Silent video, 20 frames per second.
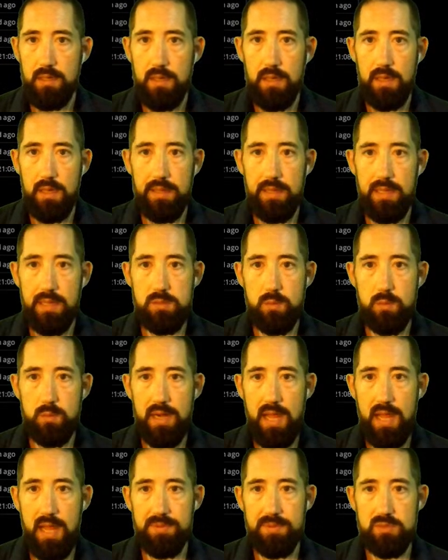And that's what
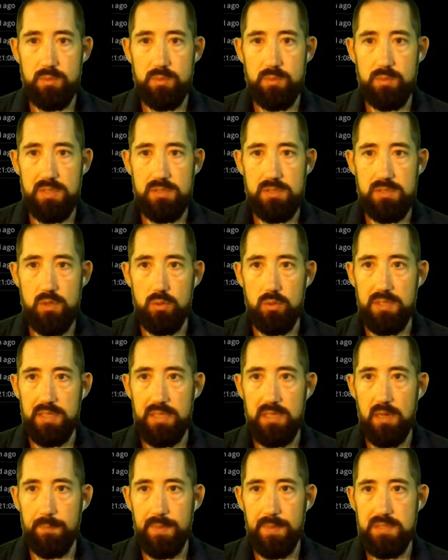happens with these holding
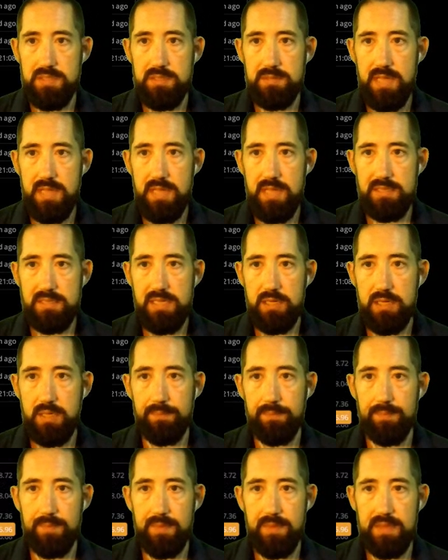companies. So actually,
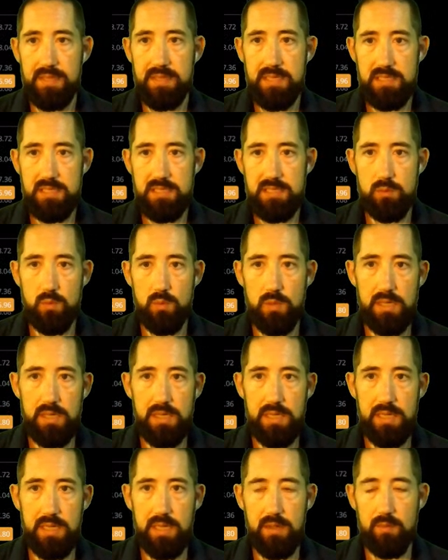this one,
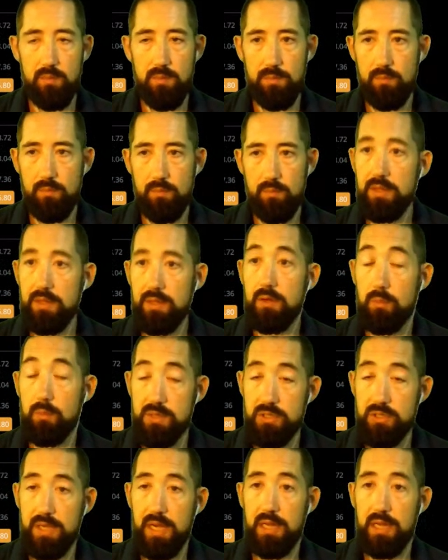we you know we
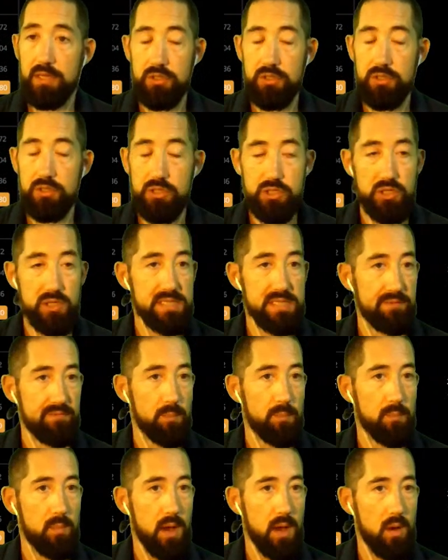should actually just have a,
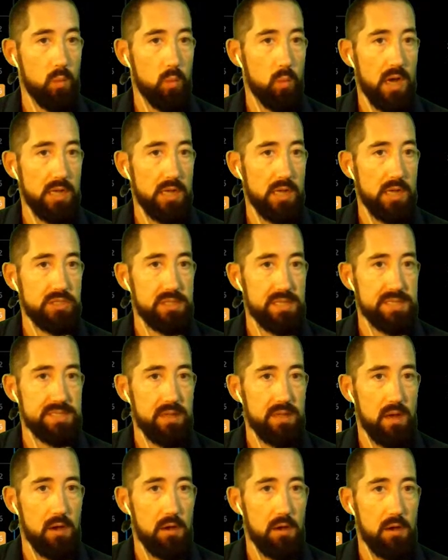a watch list
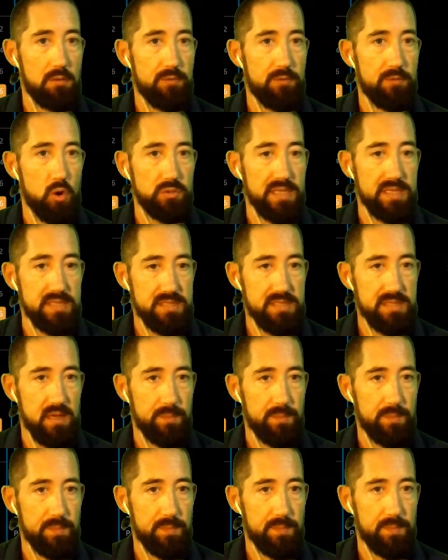of holdings
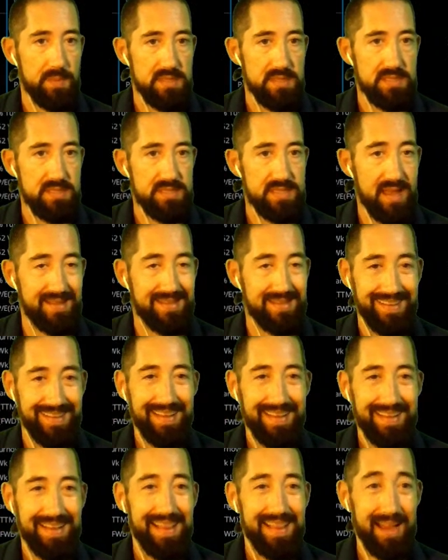companies because that's
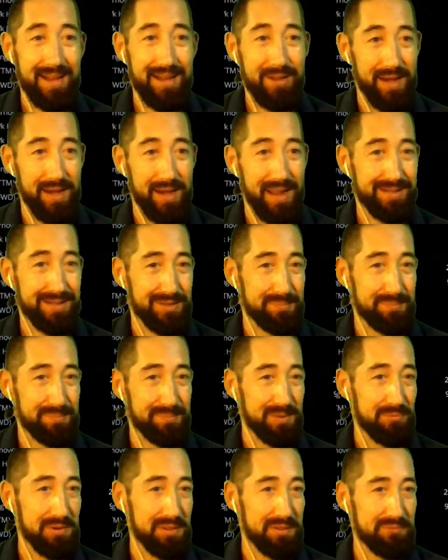that could actually be
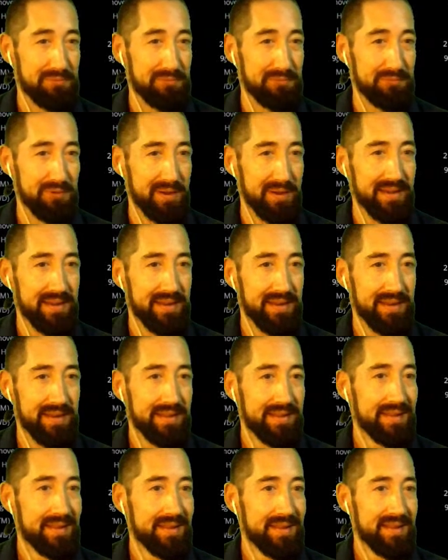really fun
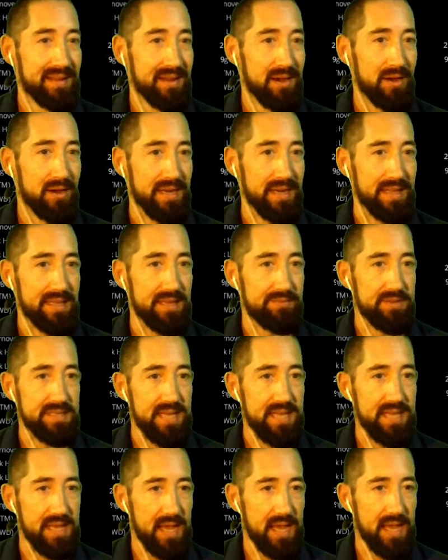on any given
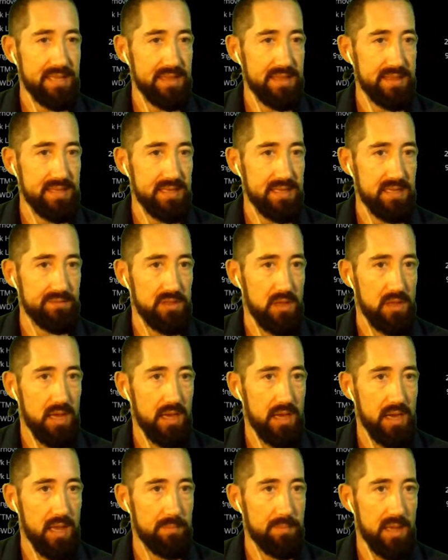day. I can think of a
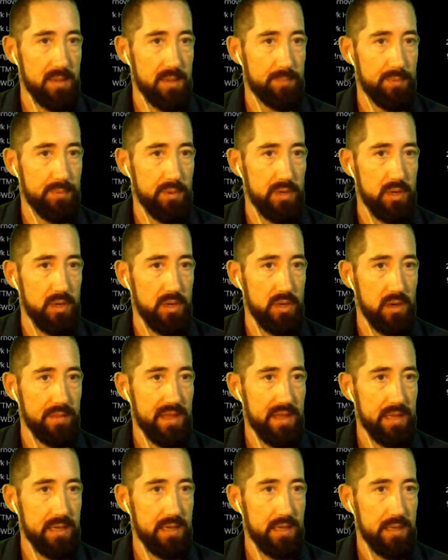lot I might put on
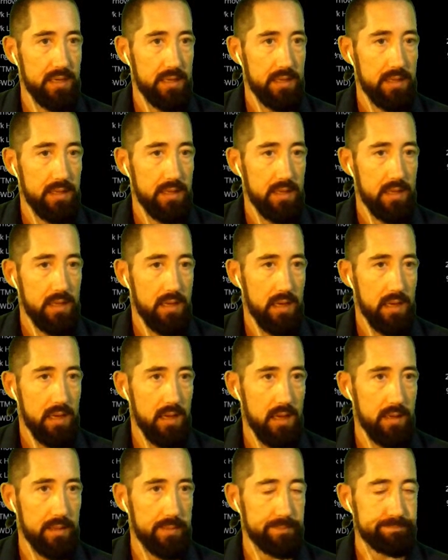that.
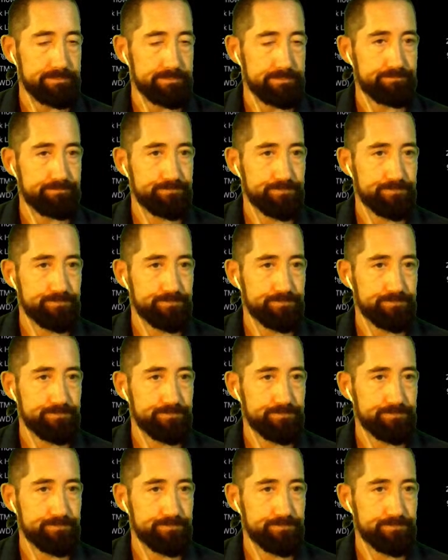Um,